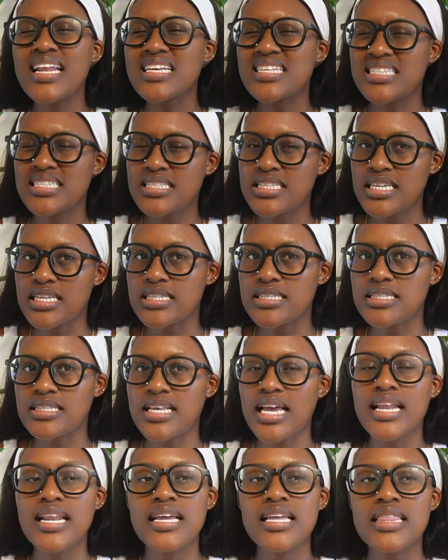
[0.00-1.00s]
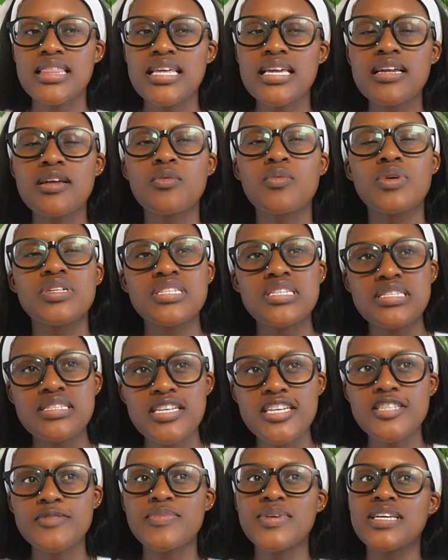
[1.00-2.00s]
six, and I think it was a
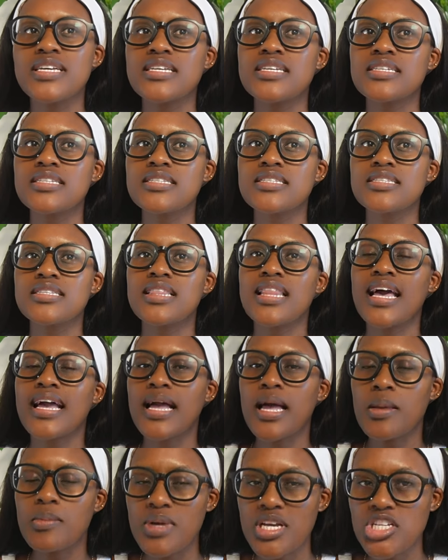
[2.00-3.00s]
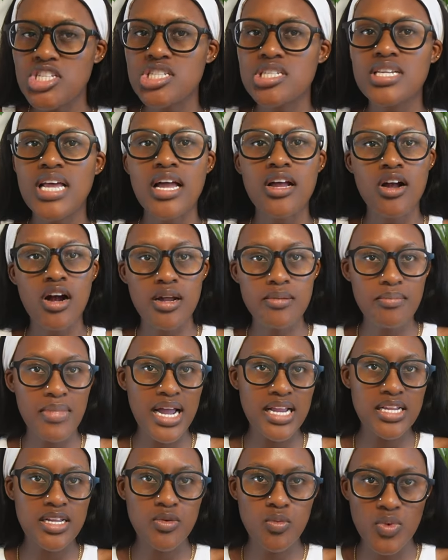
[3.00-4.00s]
six because, like I mentioned, I got
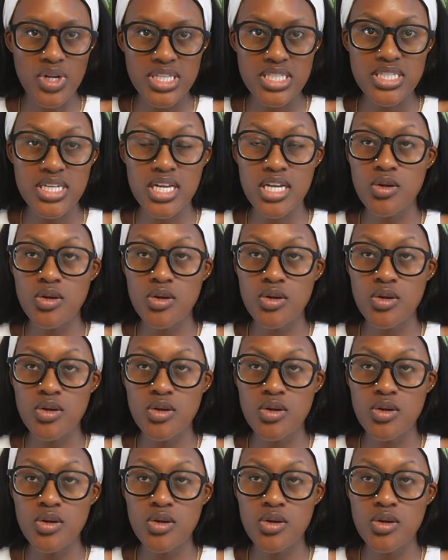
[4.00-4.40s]
mine in winter.